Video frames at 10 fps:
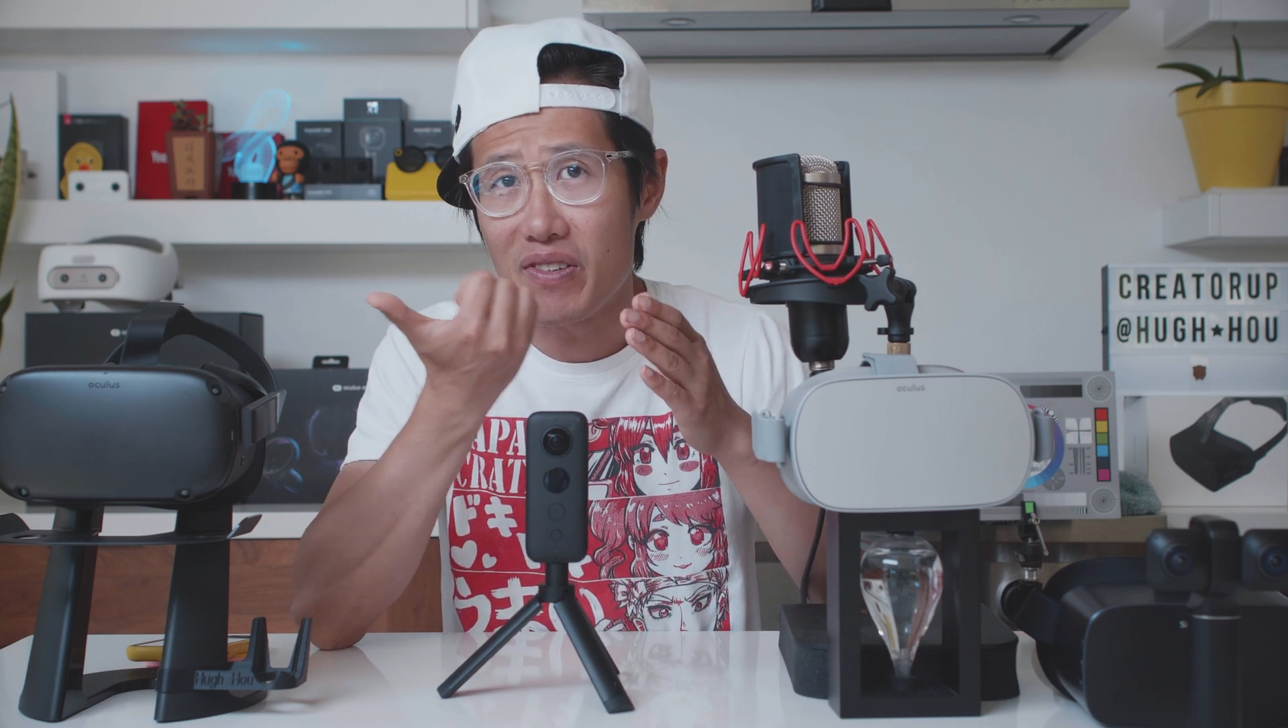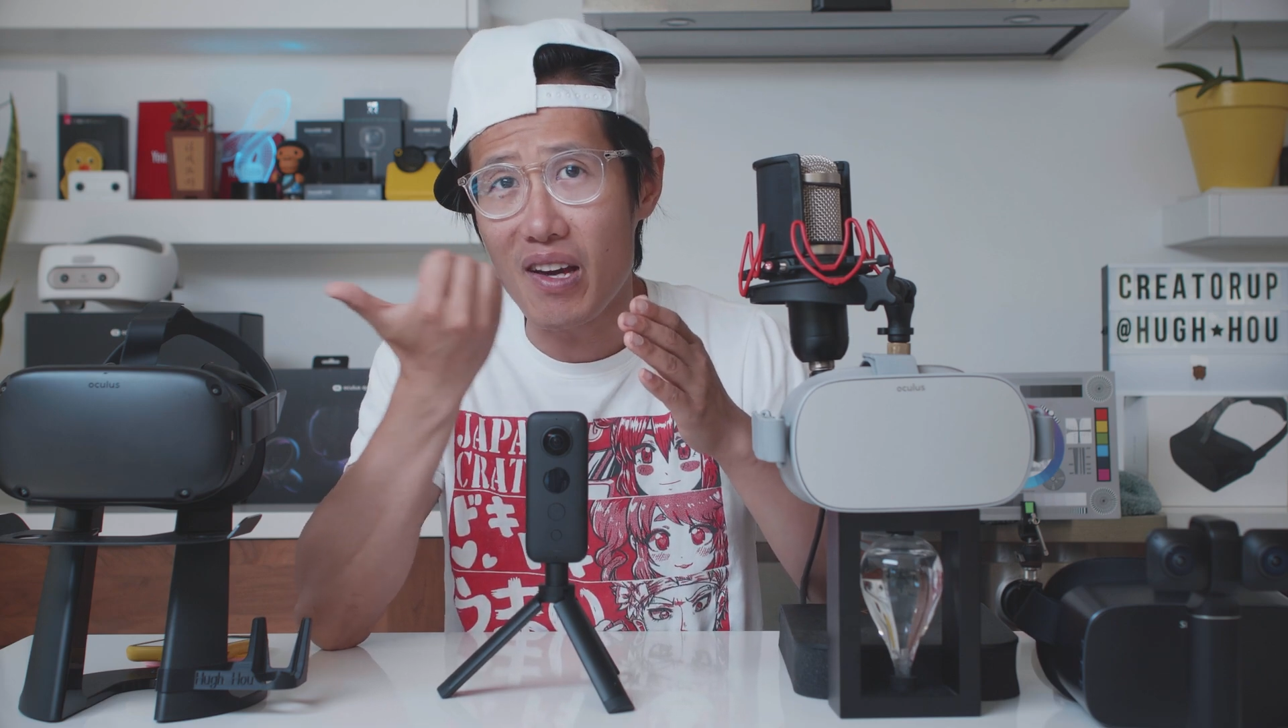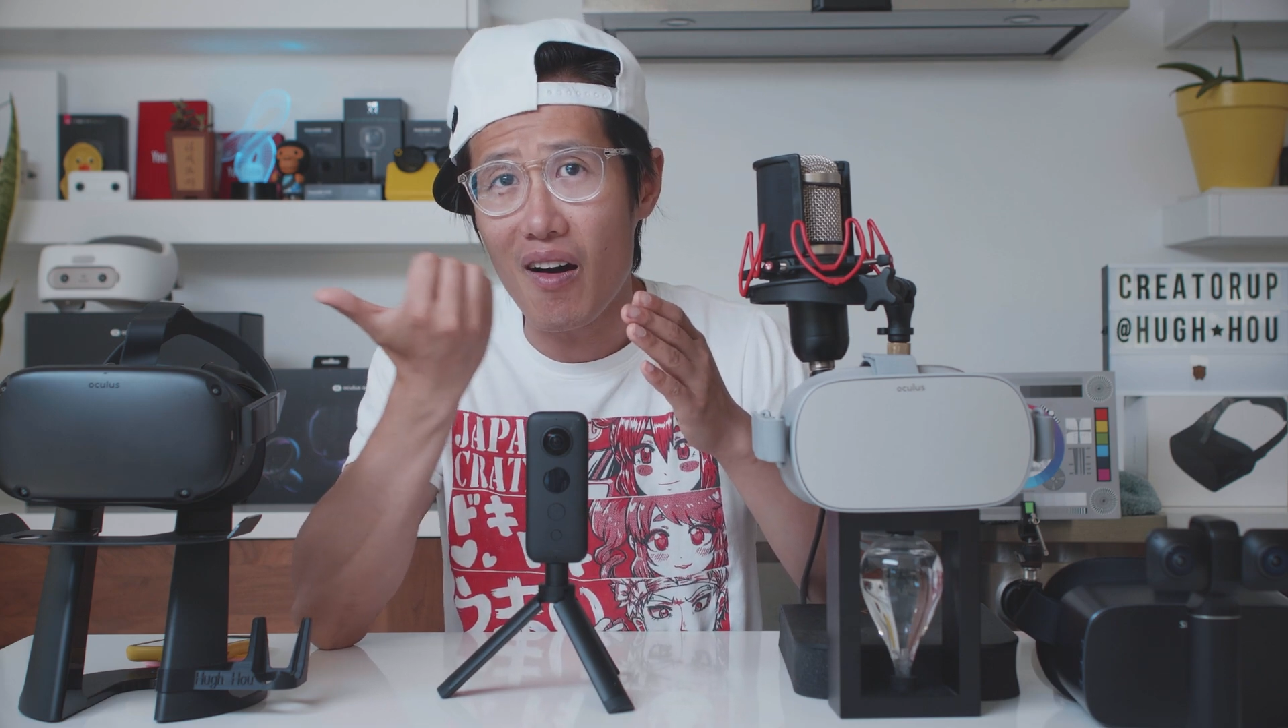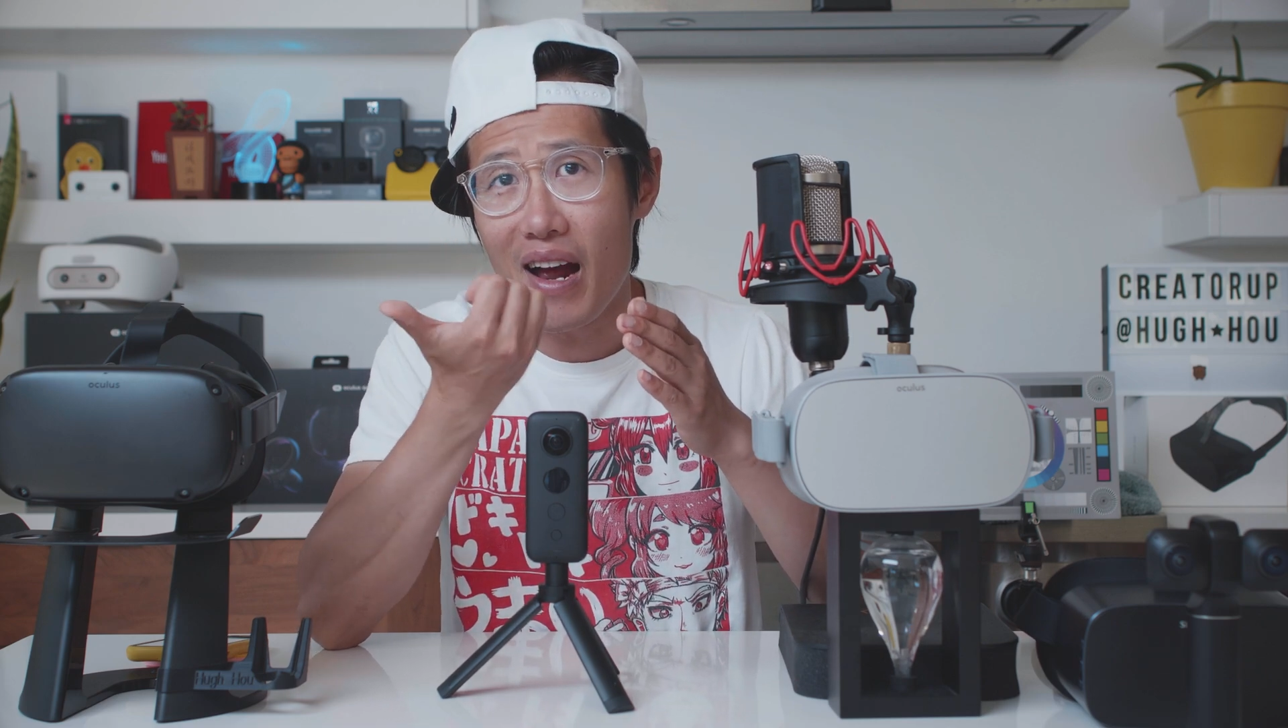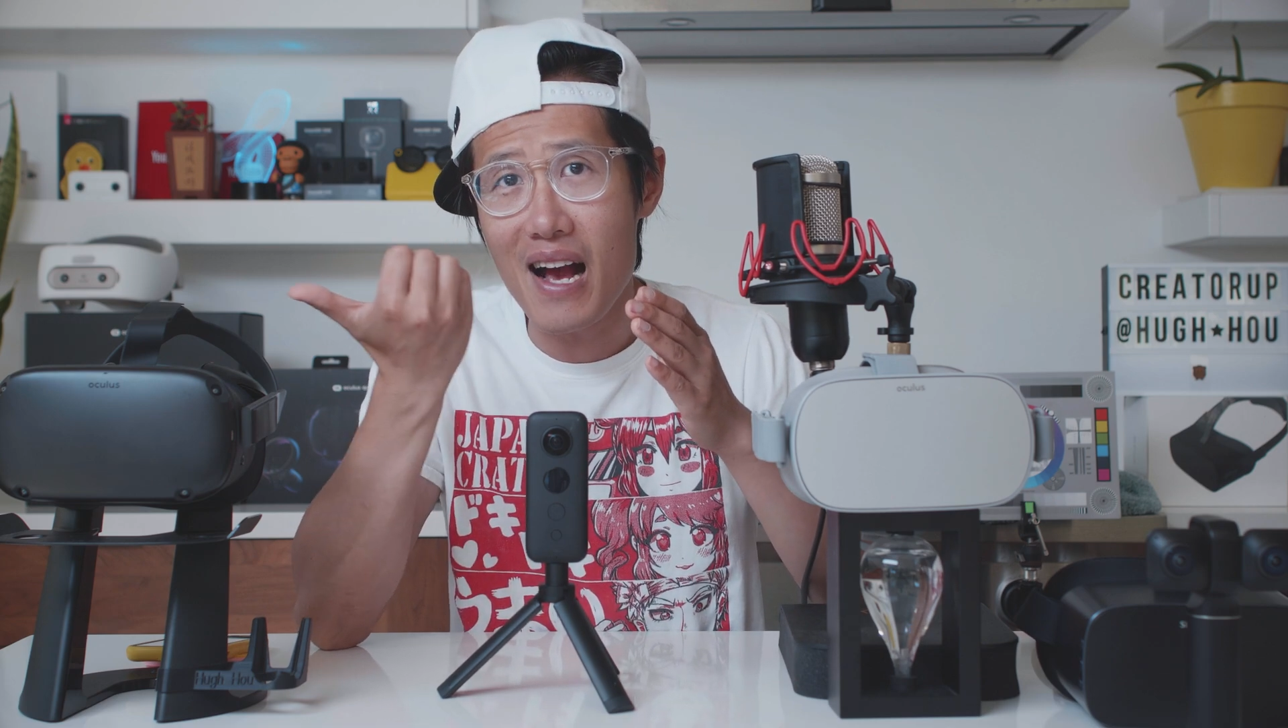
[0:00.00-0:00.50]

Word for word: VR